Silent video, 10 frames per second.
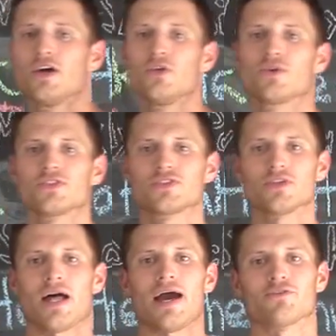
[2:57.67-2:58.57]
you can
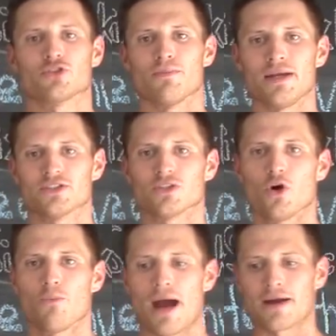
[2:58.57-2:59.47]
still have tremendous
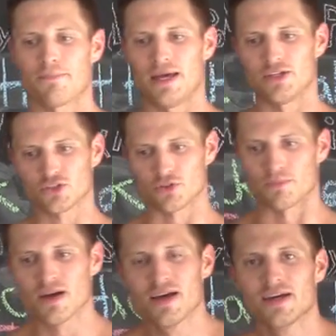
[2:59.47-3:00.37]
low back pain just
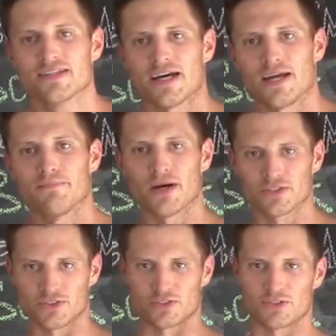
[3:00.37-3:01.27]
from tight muscles and